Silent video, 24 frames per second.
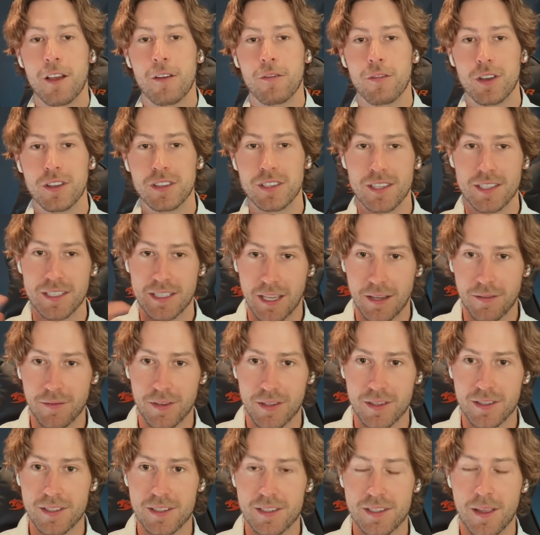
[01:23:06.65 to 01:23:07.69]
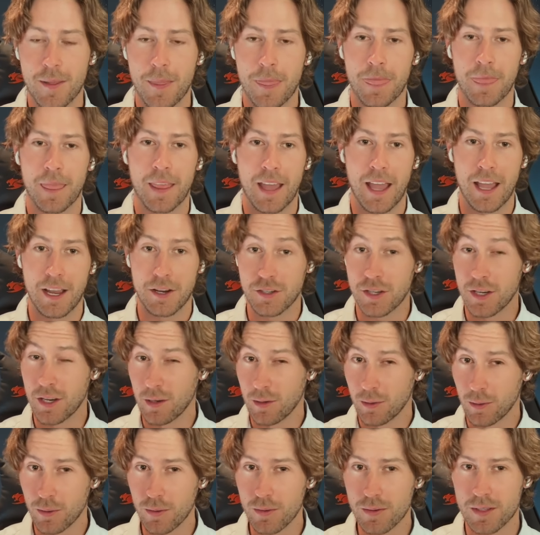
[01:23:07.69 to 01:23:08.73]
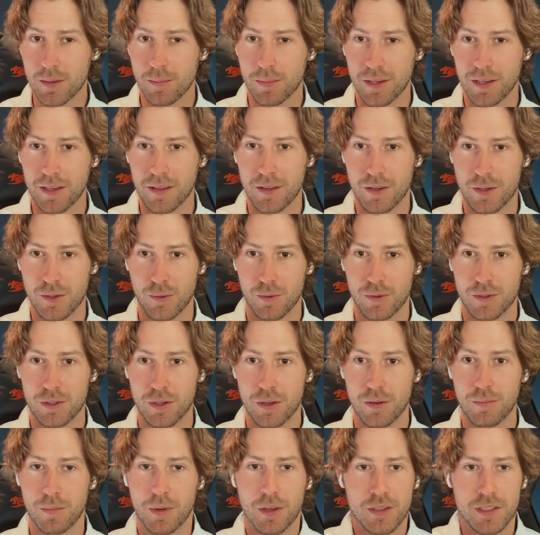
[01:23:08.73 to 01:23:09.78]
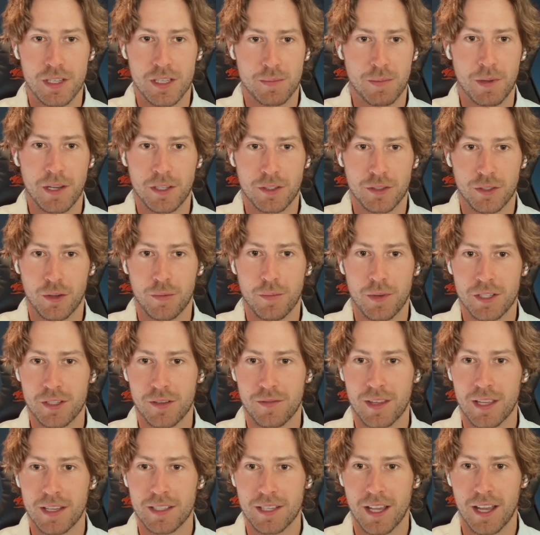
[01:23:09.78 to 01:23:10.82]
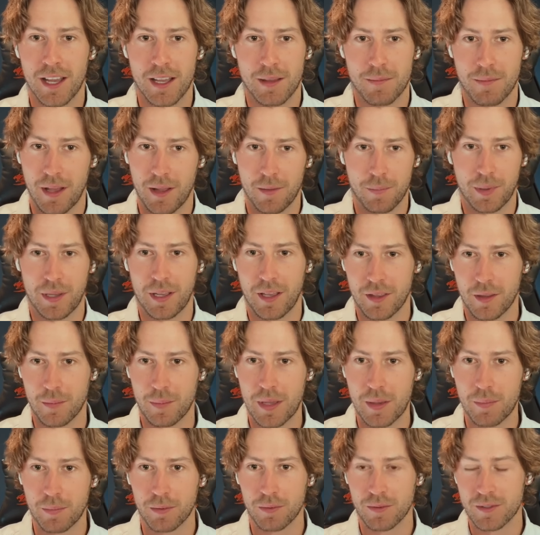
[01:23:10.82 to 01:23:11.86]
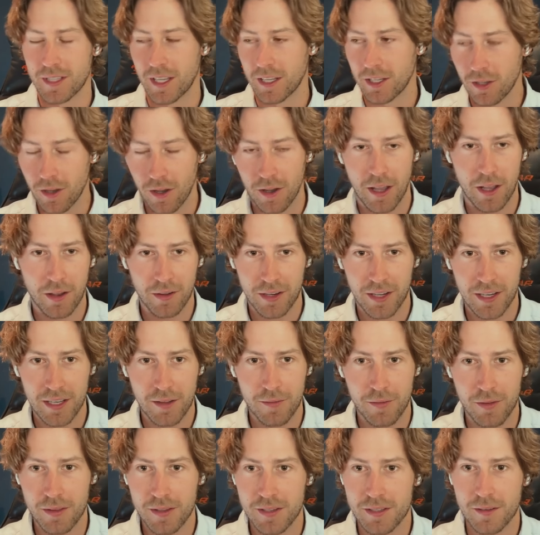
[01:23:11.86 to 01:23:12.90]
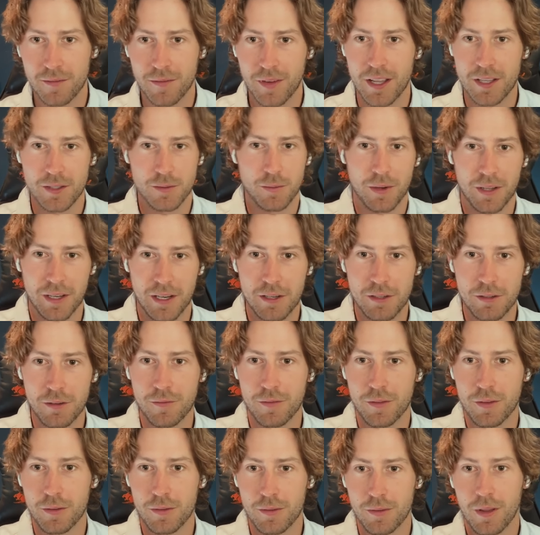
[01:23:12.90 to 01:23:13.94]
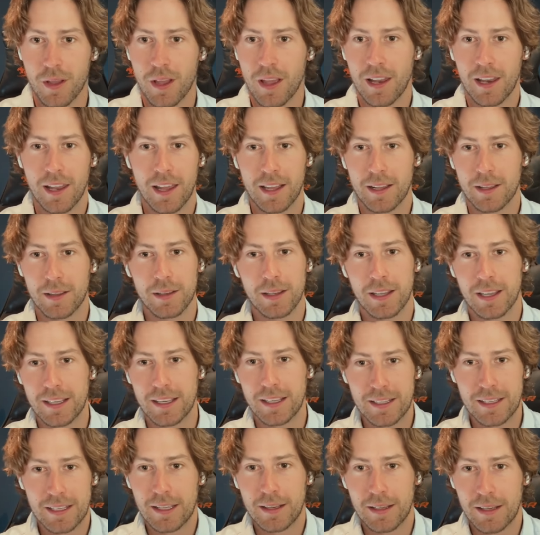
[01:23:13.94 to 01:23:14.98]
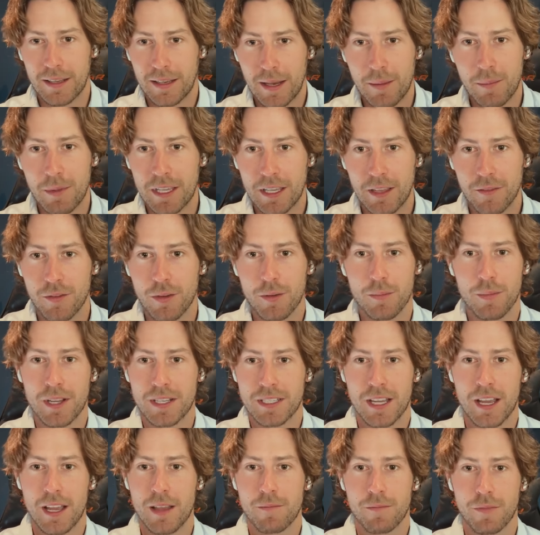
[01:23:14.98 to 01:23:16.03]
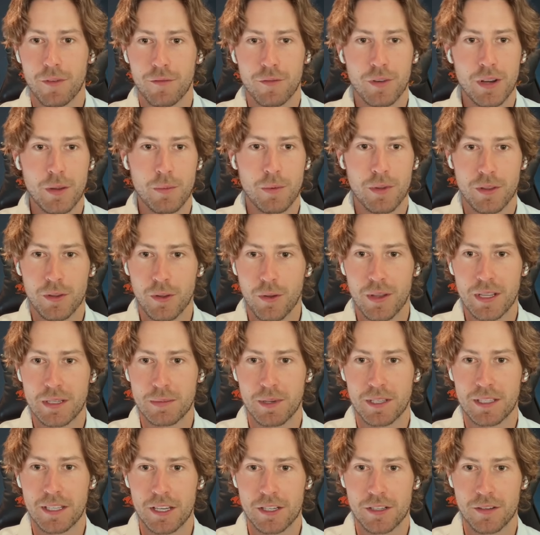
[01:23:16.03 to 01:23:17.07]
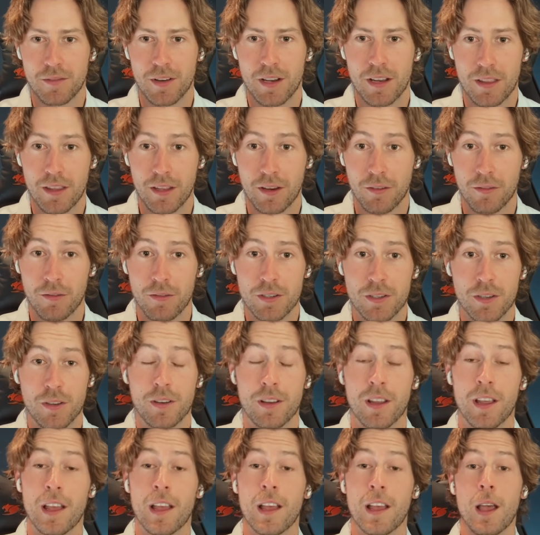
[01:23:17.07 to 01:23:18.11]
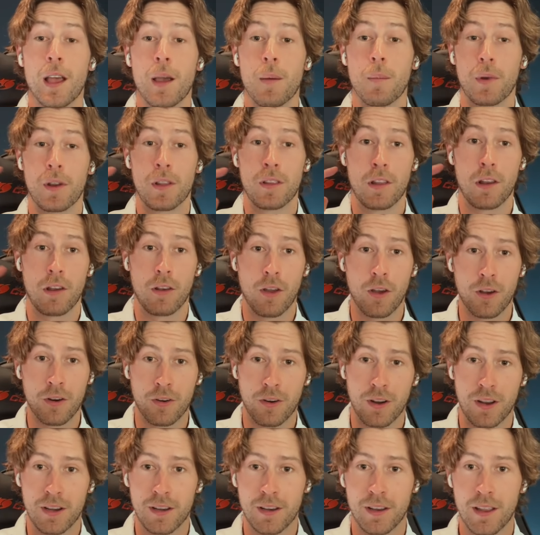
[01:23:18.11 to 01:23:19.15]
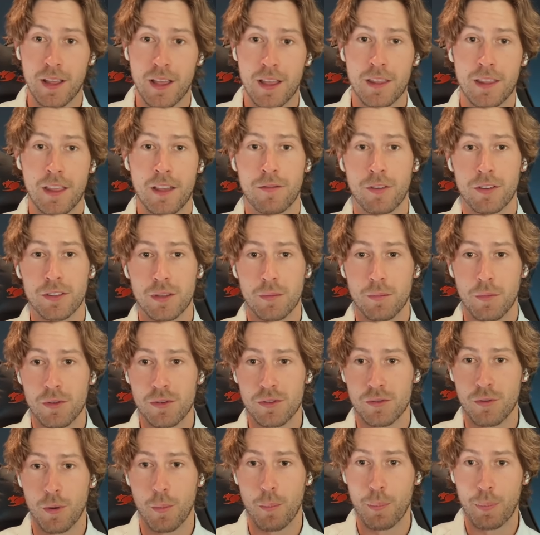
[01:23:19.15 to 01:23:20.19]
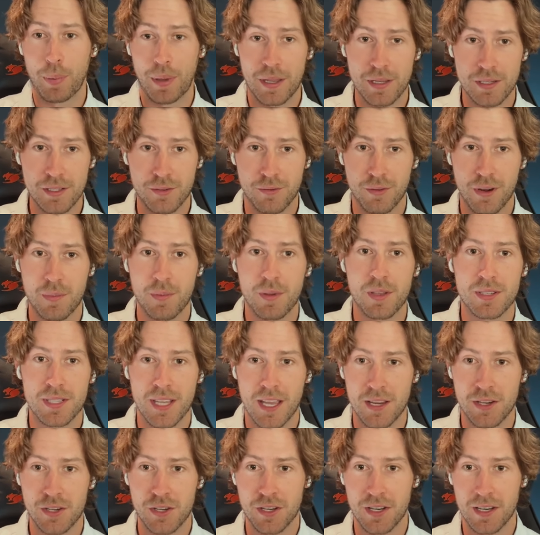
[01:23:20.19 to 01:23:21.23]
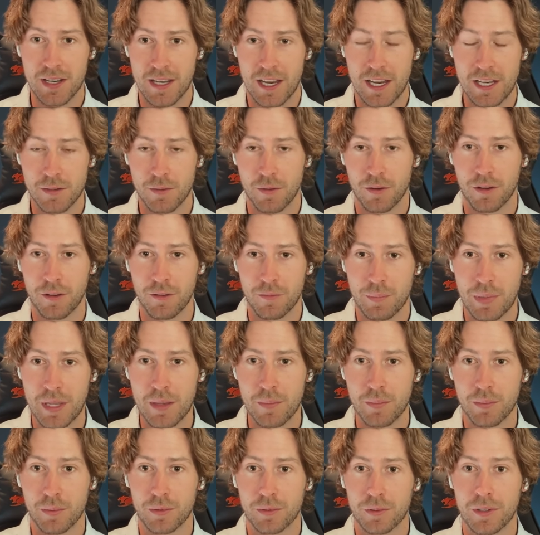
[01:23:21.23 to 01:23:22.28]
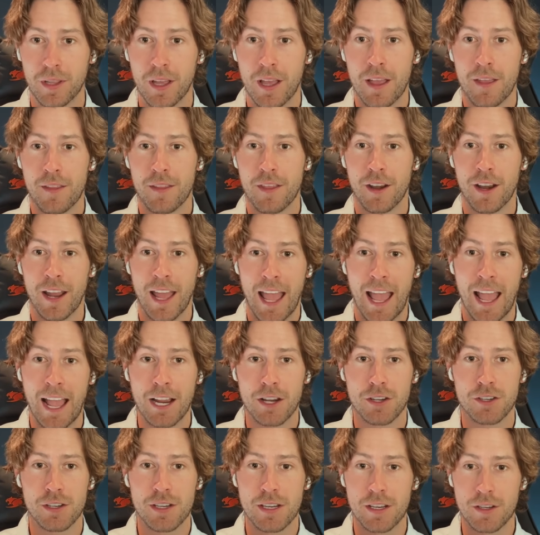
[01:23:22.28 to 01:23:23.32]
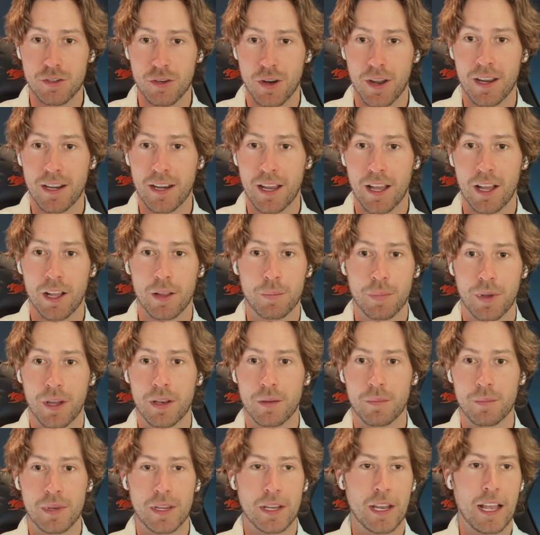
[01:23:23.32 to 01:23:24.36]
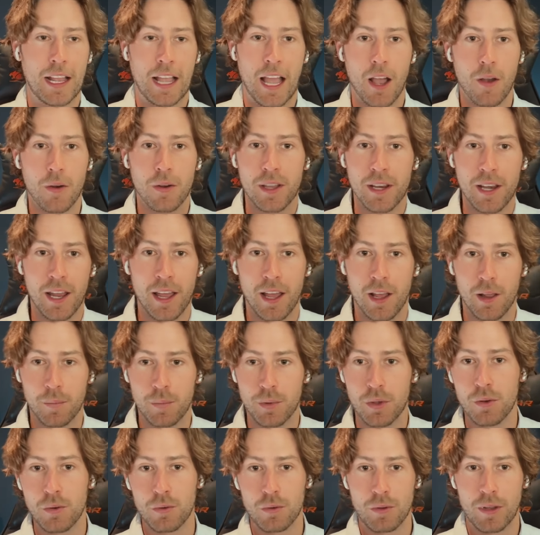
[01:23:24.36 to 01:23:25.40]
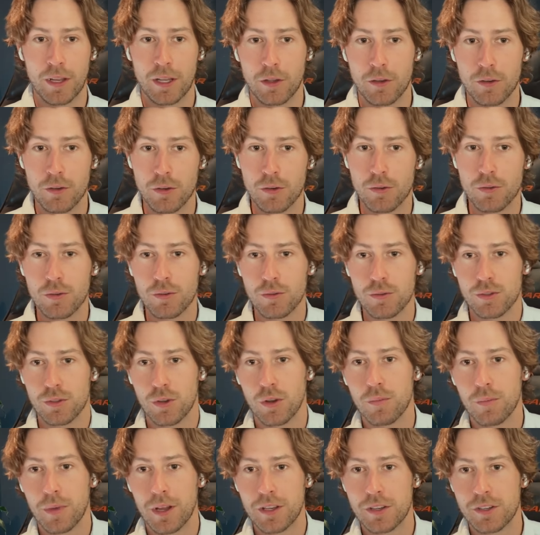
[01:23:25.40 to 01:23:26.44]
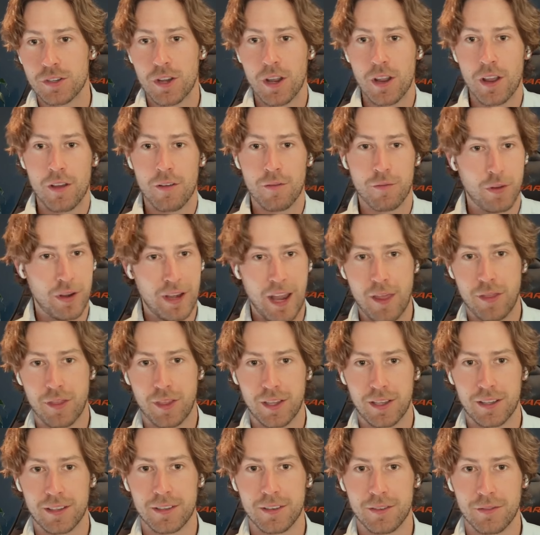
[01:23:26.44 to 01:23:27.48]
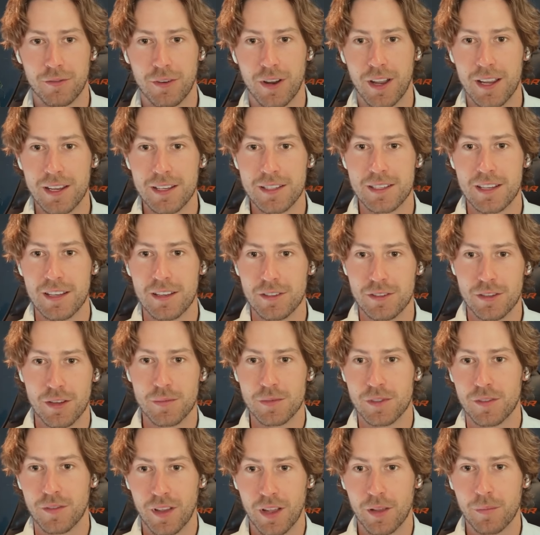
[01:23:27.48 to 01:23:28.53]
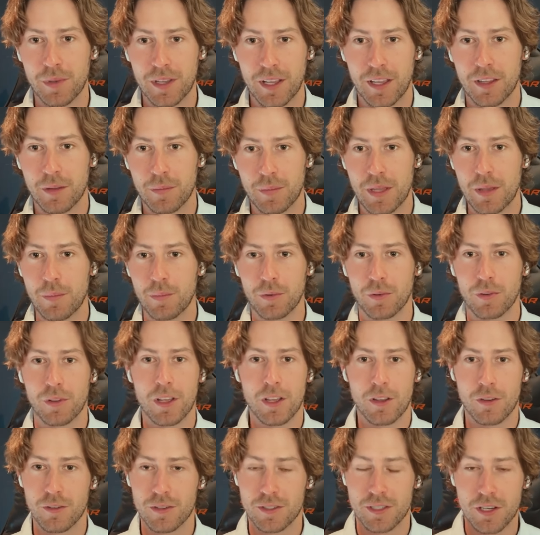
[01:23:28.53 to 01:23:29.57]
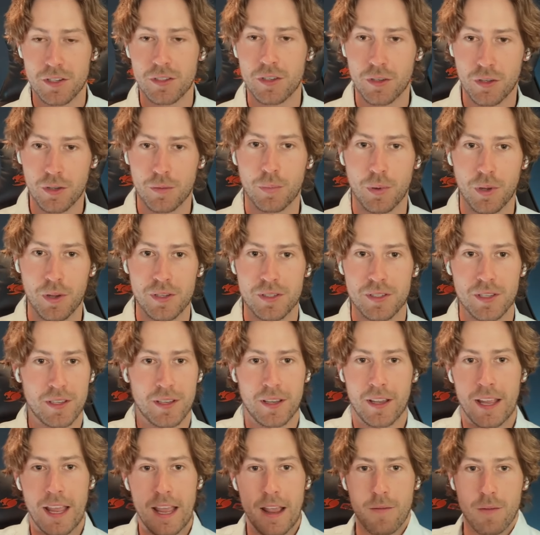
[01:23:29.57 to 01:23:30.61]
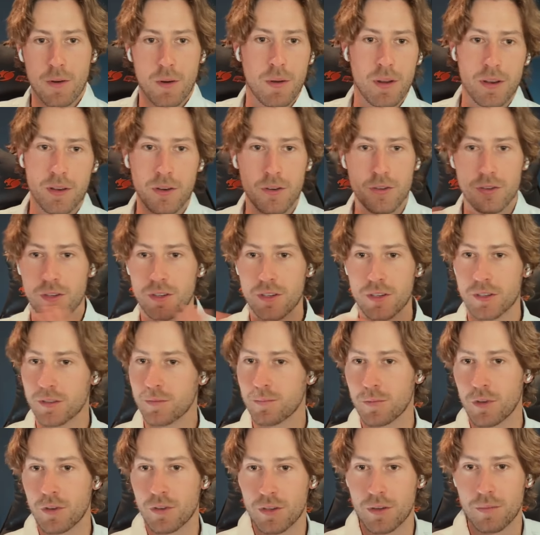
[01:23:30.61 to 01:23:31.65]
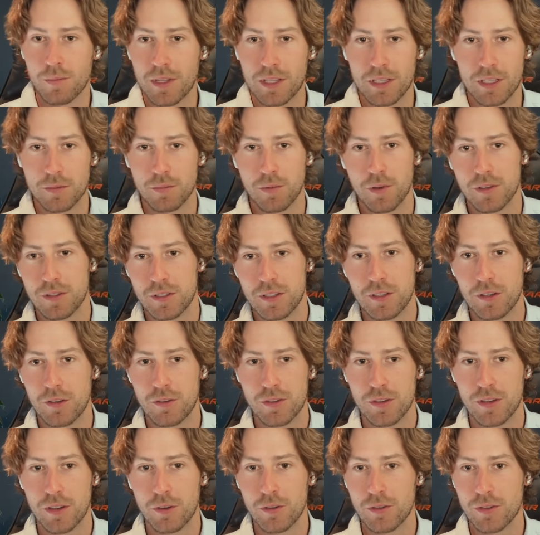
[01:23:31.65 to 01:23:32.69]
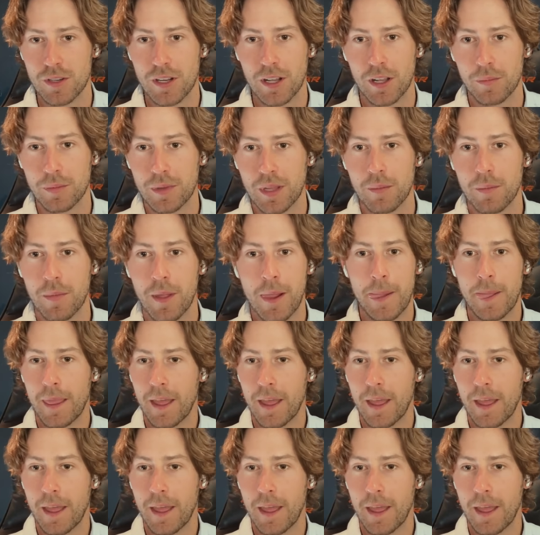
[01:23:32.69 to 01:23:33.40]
Versus givers, they actually lose a bit in the short term because they're spending so much of their time helping other people. It's like, yo, how can I give you this advice? What can I do for you? Like, let me give you my time for free with no expectation of anything in return. But in the long run, they've got the most robust reputation and network of people that are actually trying to help out and be like, how can I help you? Like you do so much for nothing, right? In terms of helping other people. You're such a good person. Everyone, you should meet this person. You should help them.